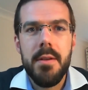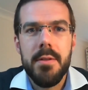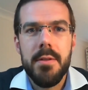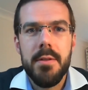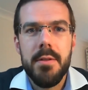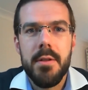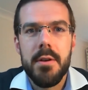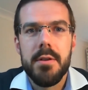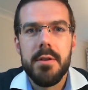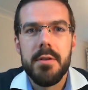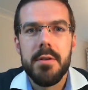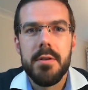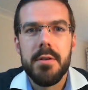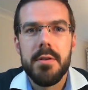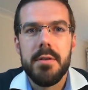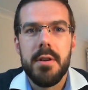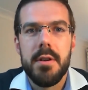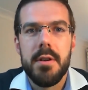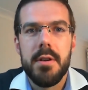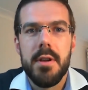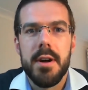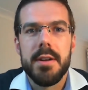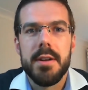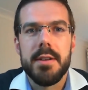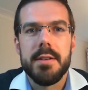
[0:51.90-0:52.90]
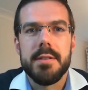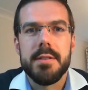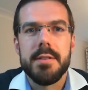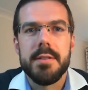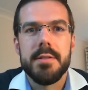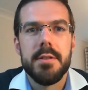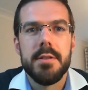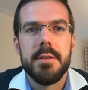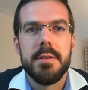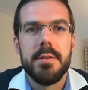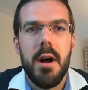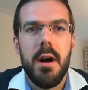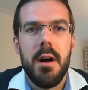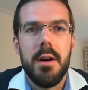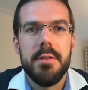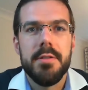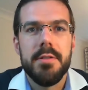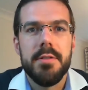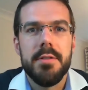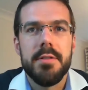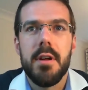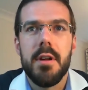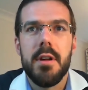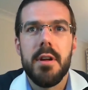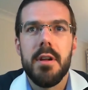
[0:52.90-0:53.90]
that you'd like to
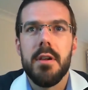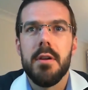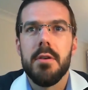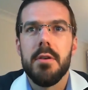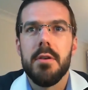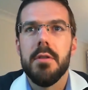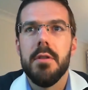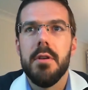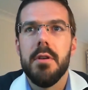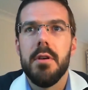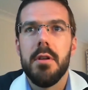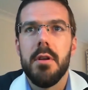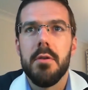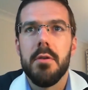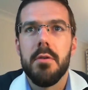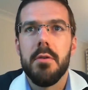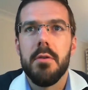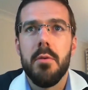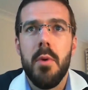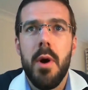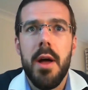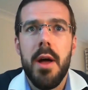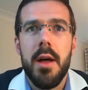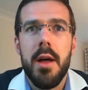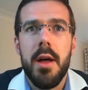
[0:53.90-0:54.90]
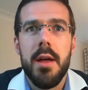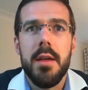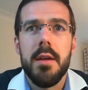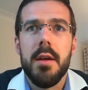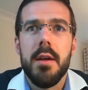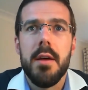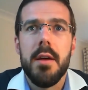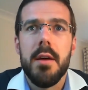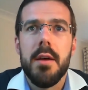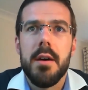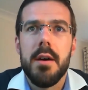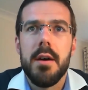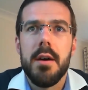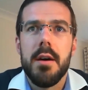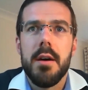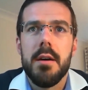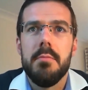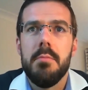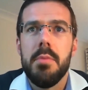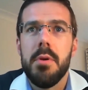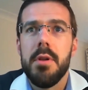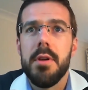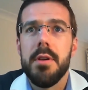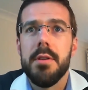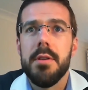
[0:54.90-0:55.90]
ask along the way,
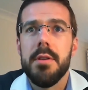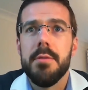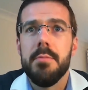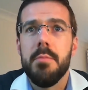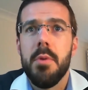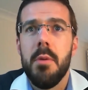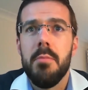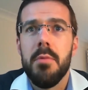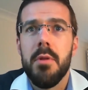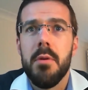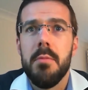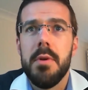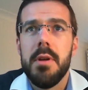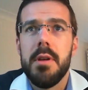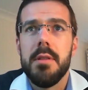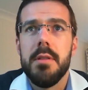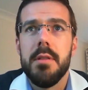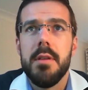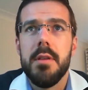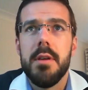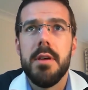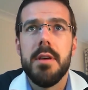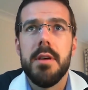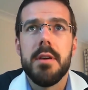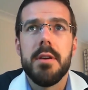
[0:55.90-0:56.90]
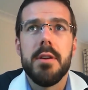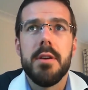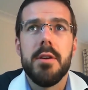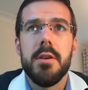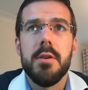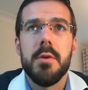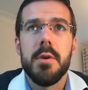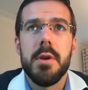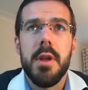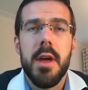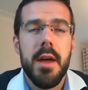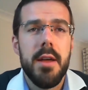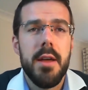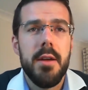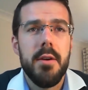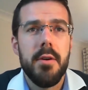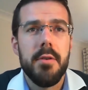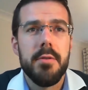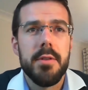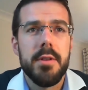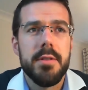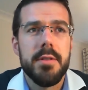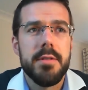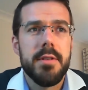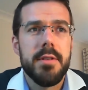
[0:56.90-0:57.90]
please pop them in the Q&A
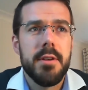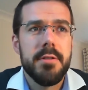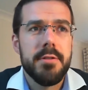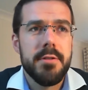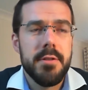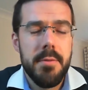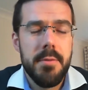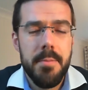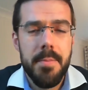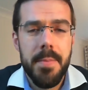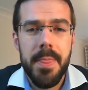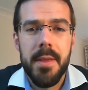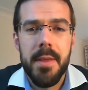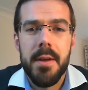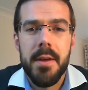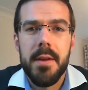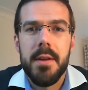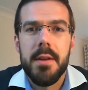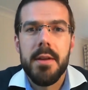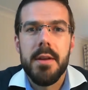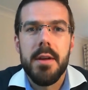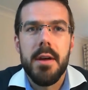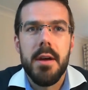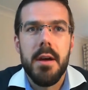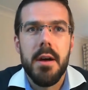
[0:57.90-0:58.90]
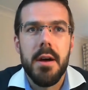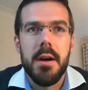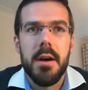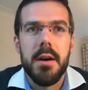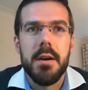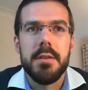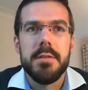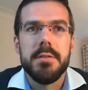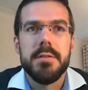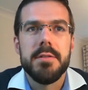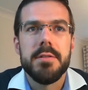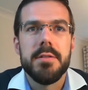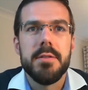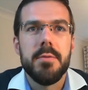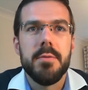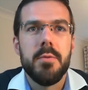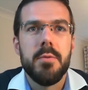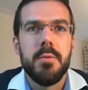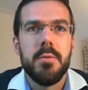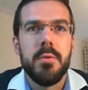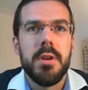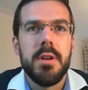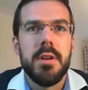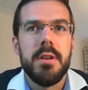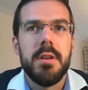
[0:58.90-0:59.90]
on this session. And
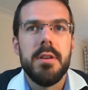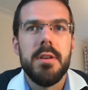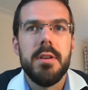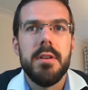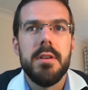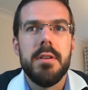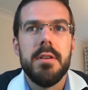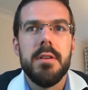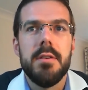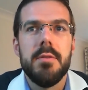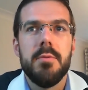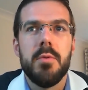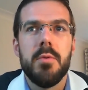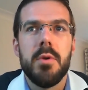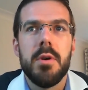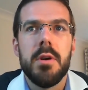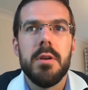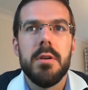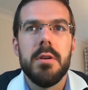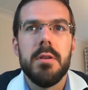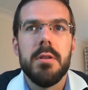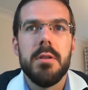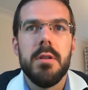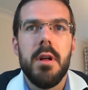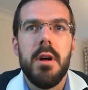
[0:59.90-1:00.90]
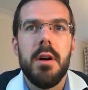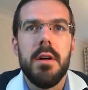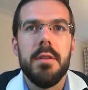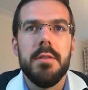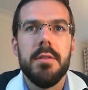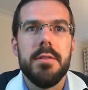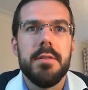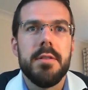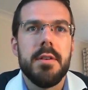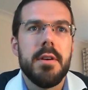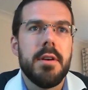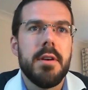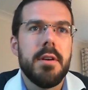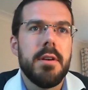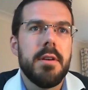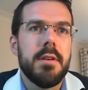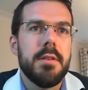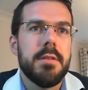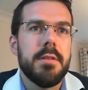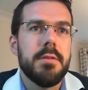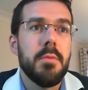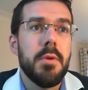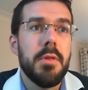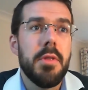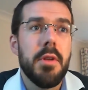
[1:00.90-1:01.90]
we will answer
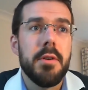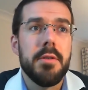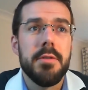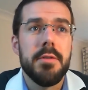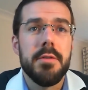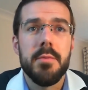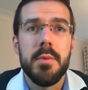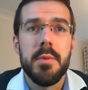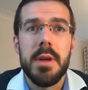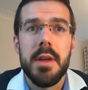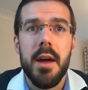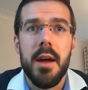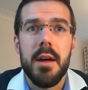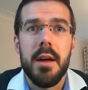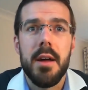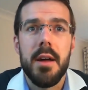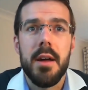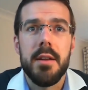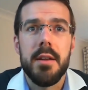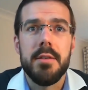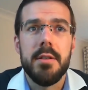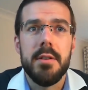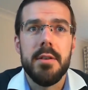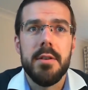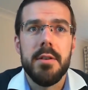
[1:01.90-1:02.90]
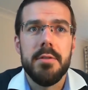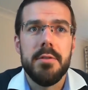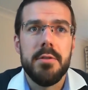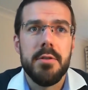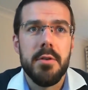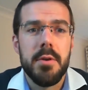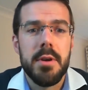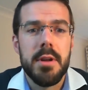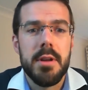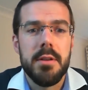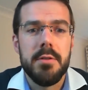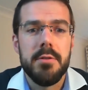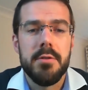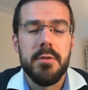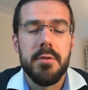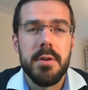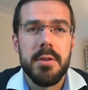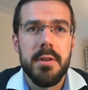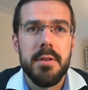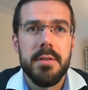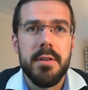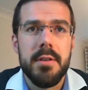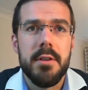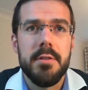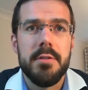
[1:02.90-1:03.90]
some of those that we can during the